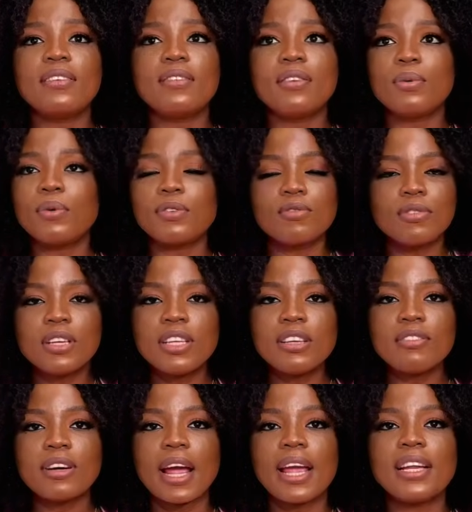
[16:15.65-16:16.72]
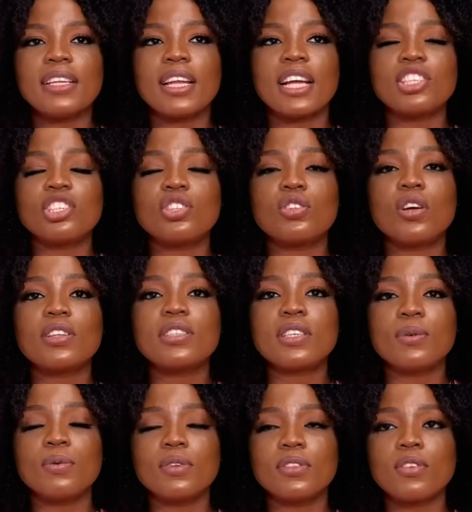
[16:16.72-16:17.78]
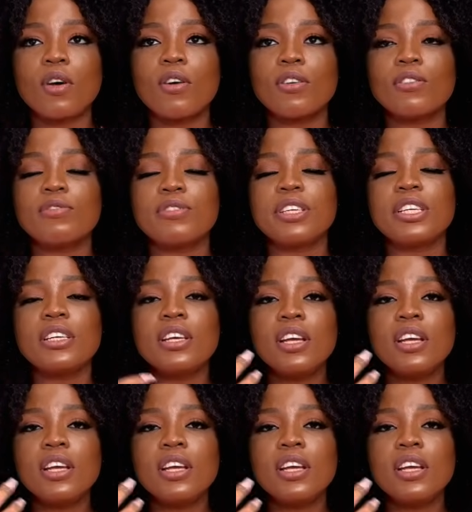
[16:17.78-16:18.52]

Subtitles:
He was really crying that she thought he was hungry.